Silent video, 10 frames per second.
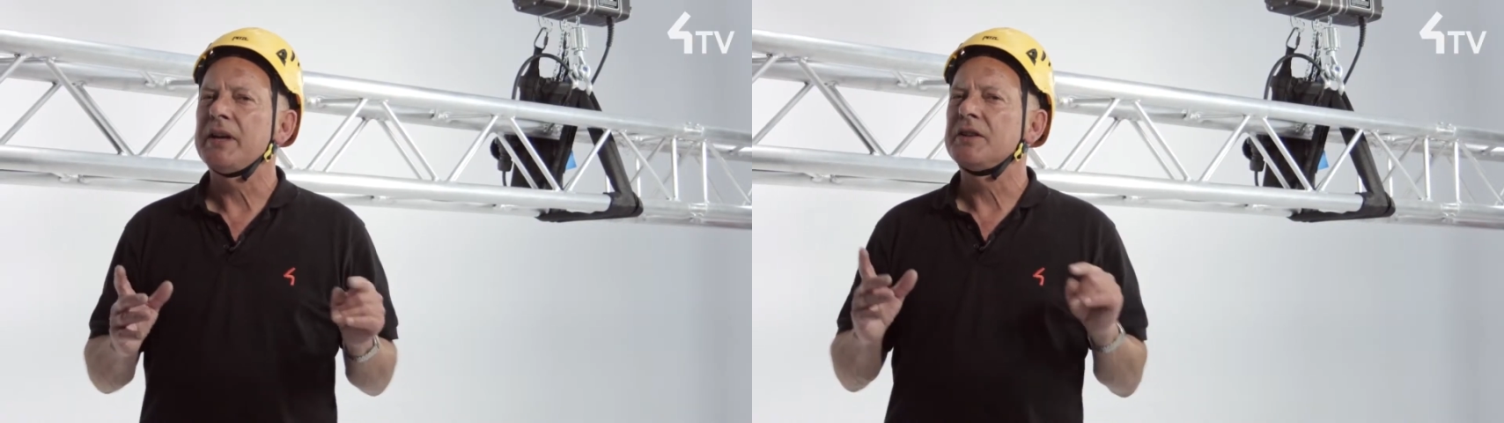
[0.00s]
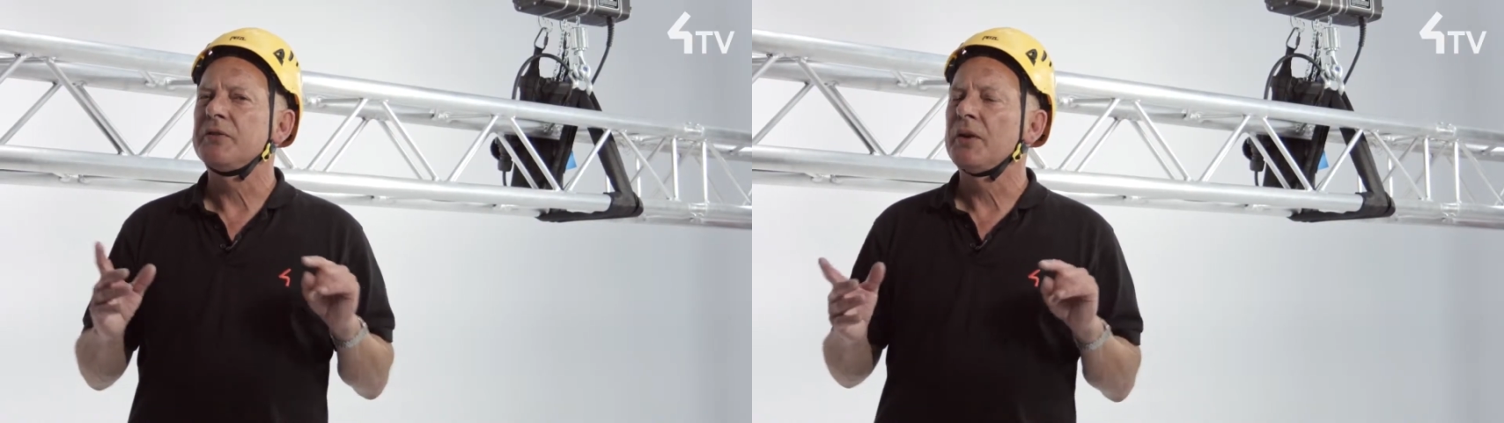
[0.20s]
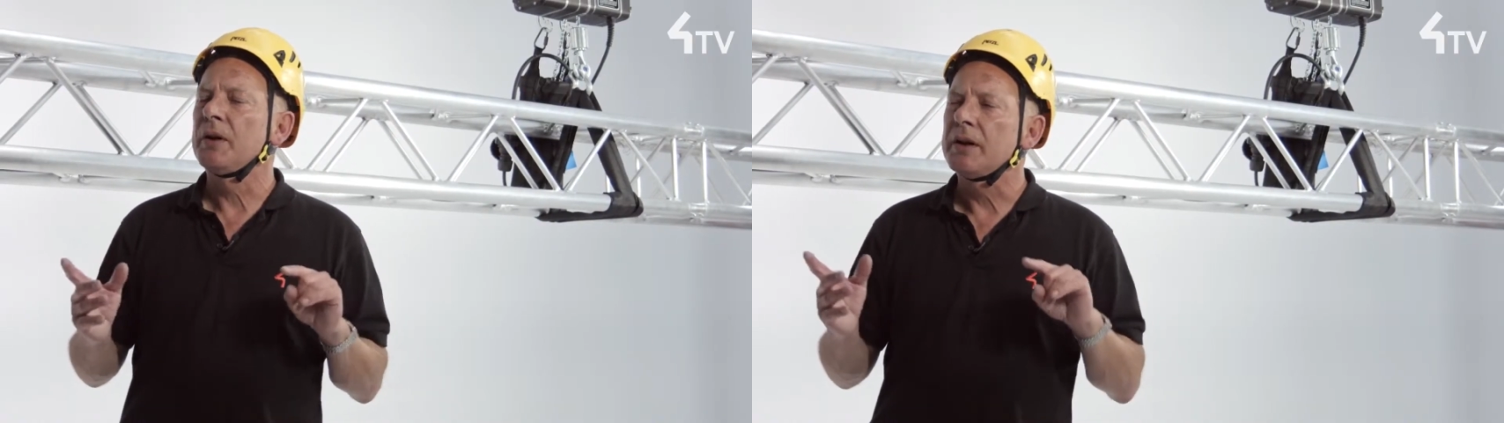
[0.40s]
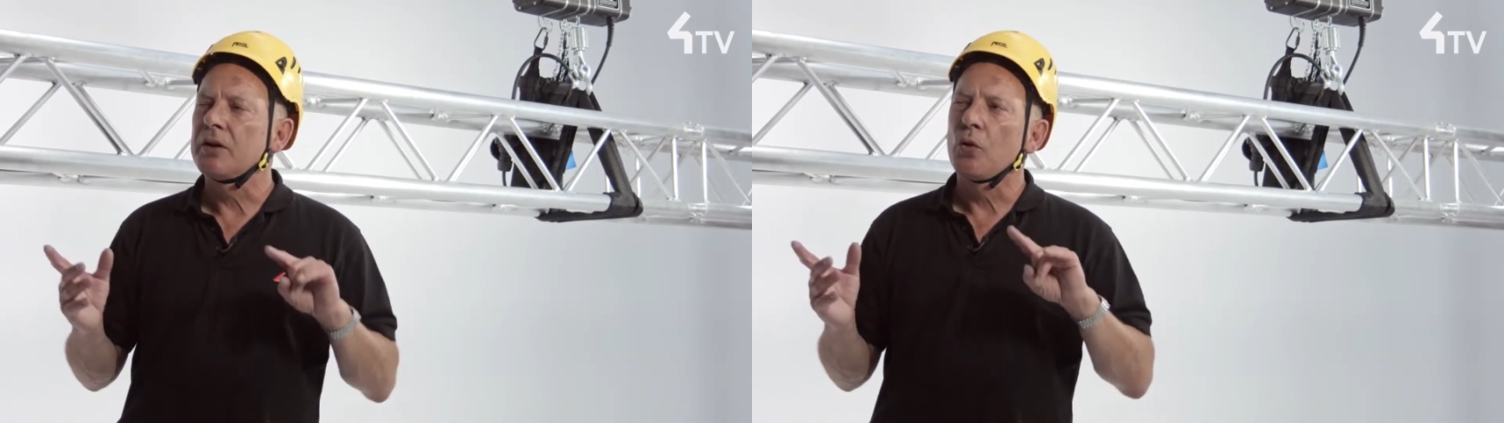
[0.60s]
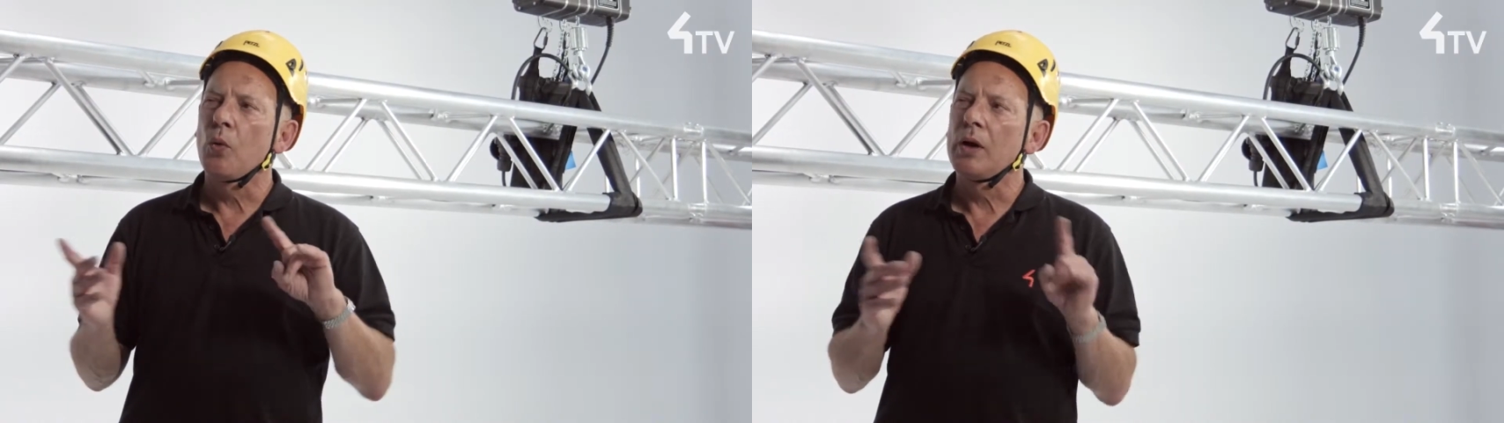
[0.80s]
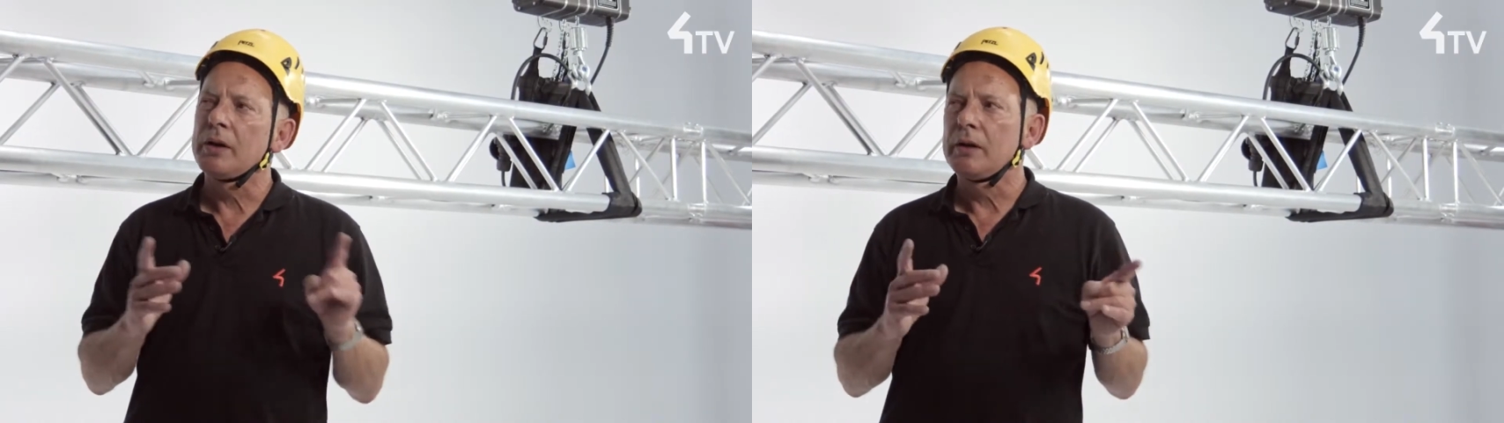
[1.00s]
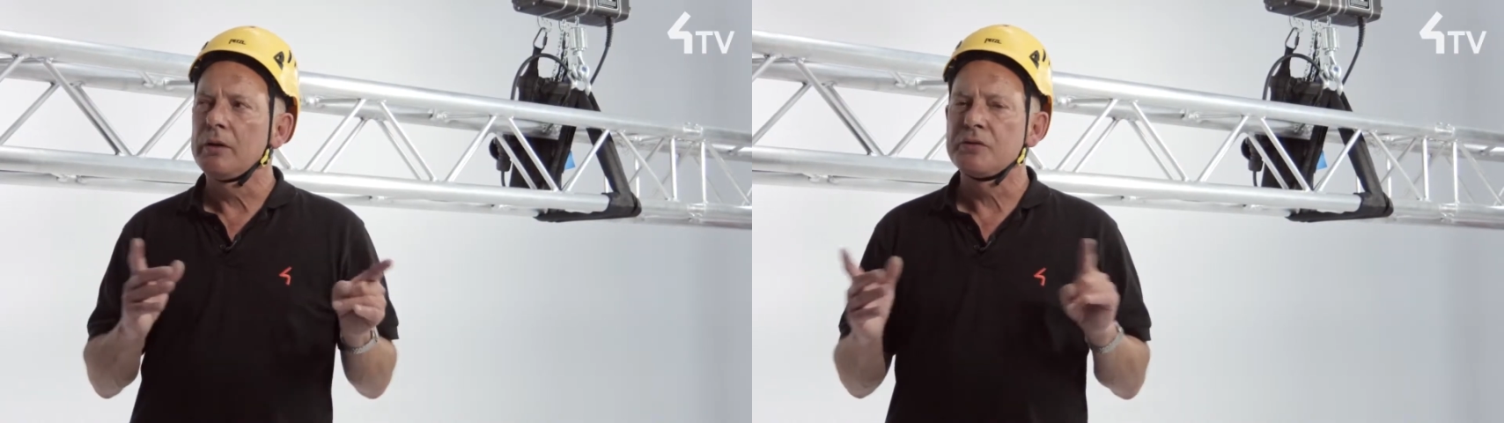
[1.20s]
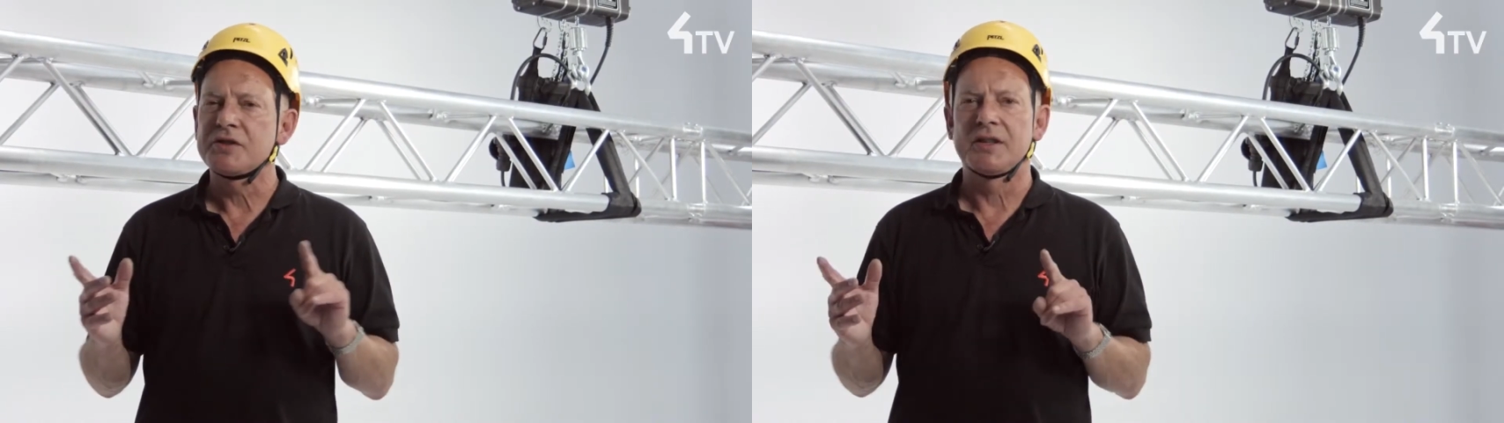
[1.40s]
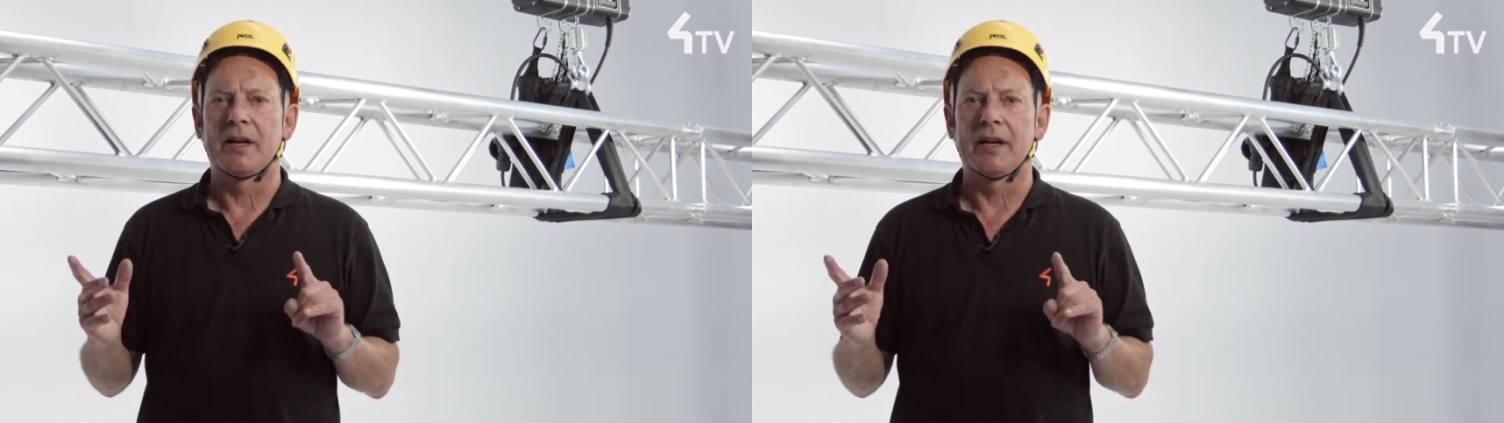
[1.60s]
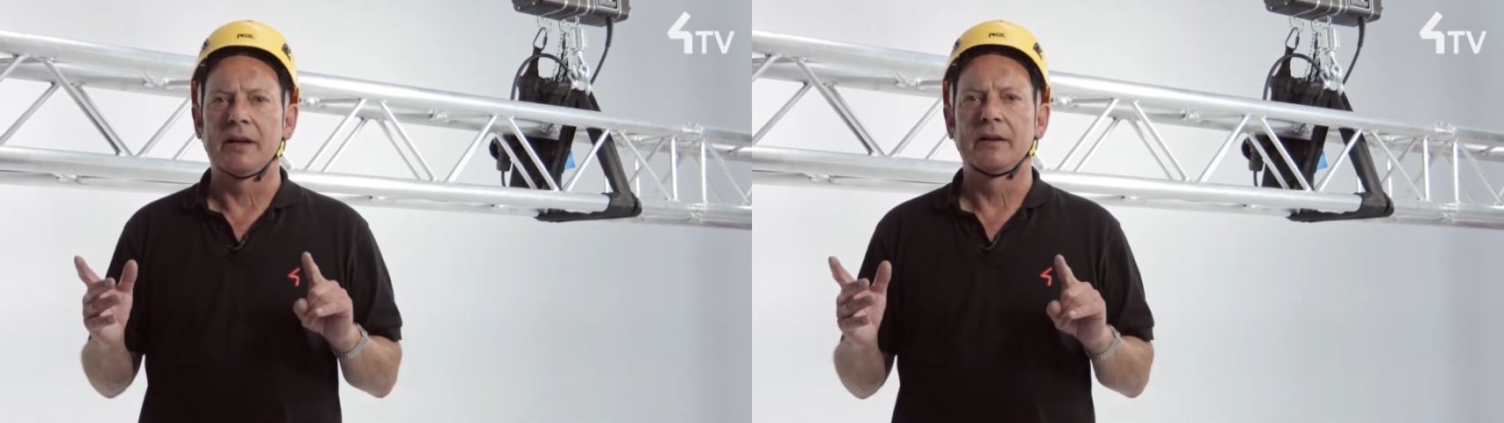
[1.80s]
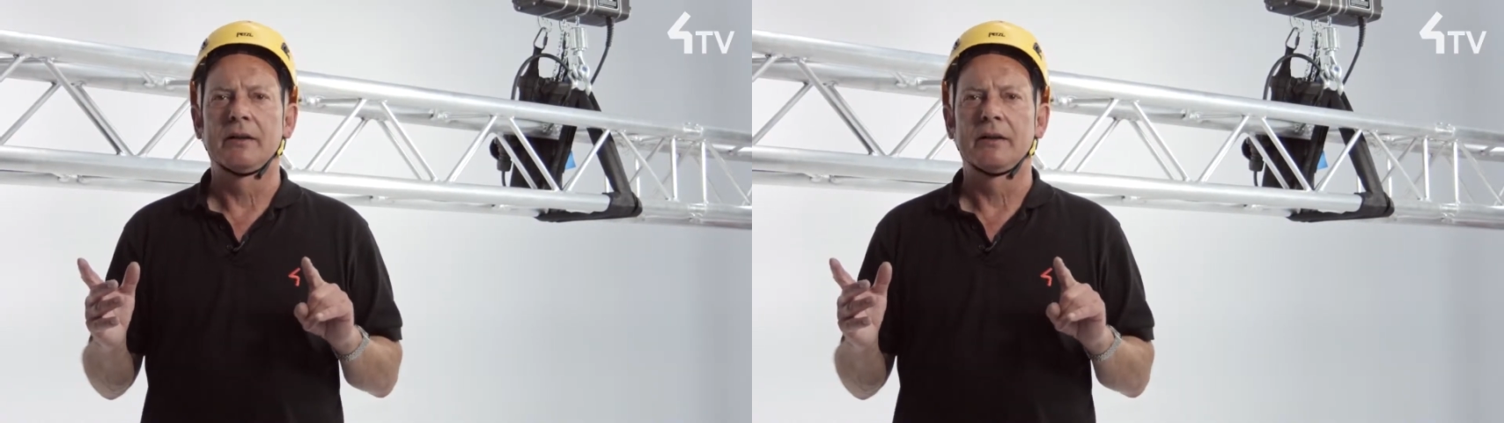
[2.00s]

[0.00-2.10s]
defined quite loosely.